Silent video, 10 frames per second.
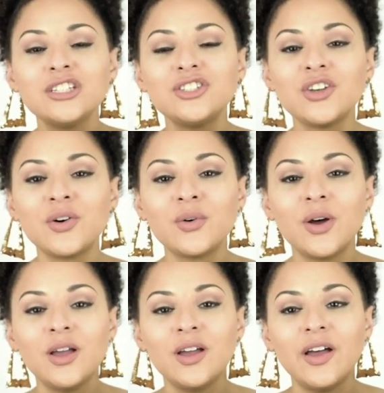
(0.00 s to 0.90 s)
So
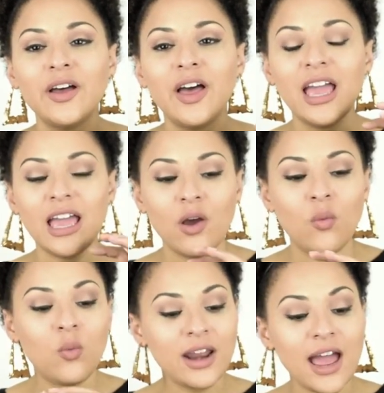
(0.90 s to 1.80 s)

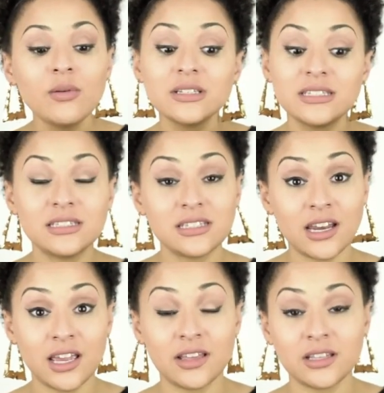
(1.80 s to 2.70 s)
when I was
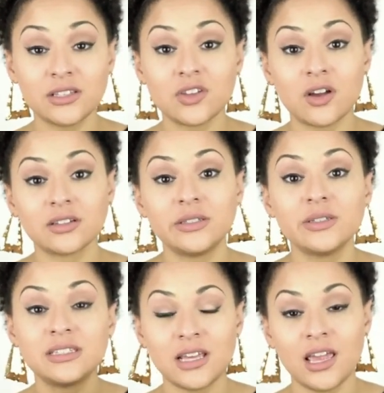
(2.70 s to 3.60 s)
studying this song to
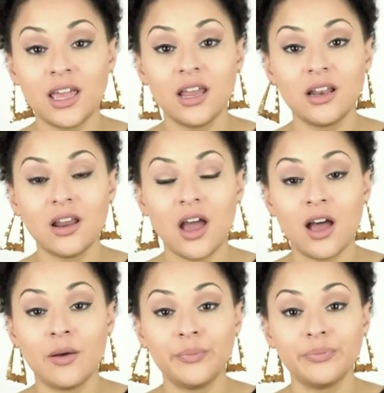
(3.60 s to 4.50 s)
sing it
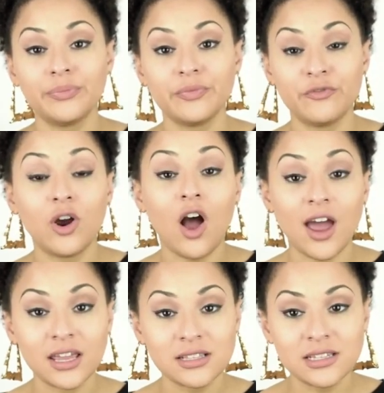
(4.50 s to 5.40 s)
for
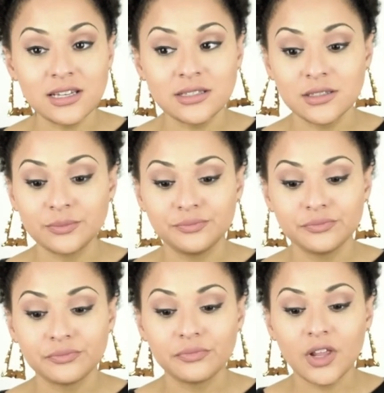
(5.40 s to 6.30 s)
audiences,
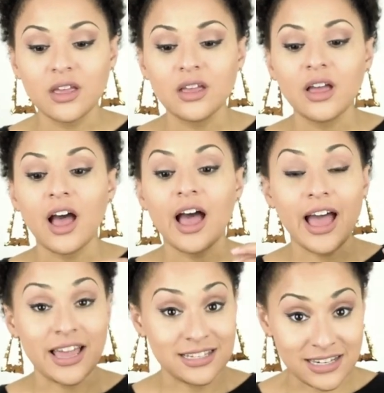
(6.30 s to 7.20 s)

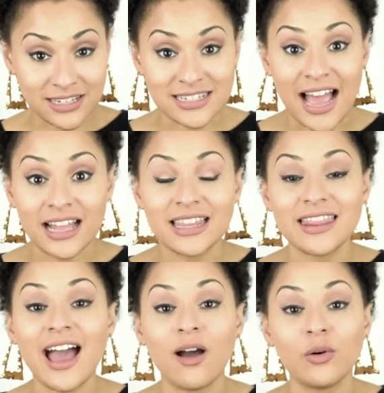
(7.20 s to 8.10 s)
I did exactly
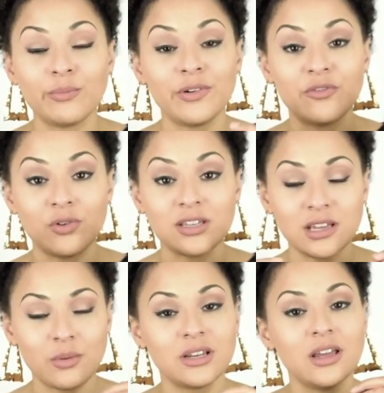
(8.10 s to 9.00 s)
that with my voice.
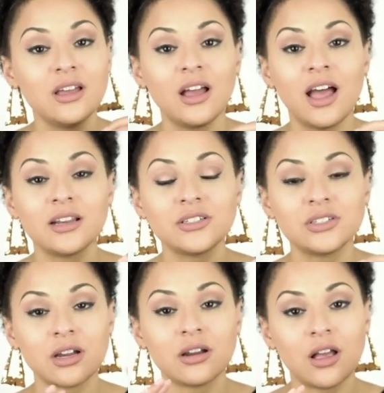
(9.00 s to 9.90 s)
I would kind of
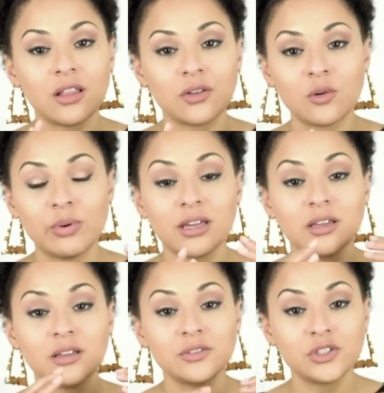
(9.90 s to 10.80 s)
start a little bit
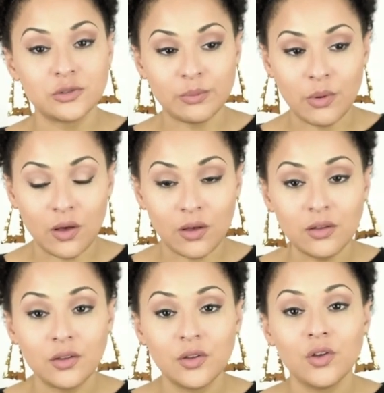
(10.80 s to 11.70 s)

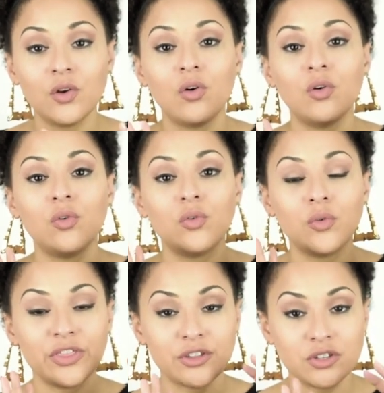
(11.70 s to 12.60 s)
small
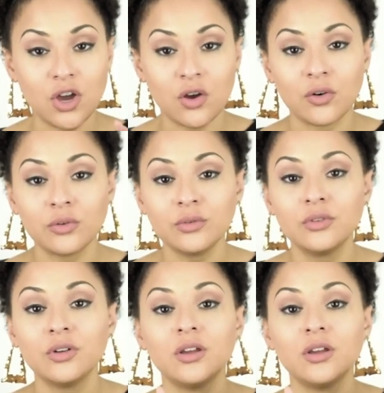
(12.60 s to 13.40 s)
with the tone,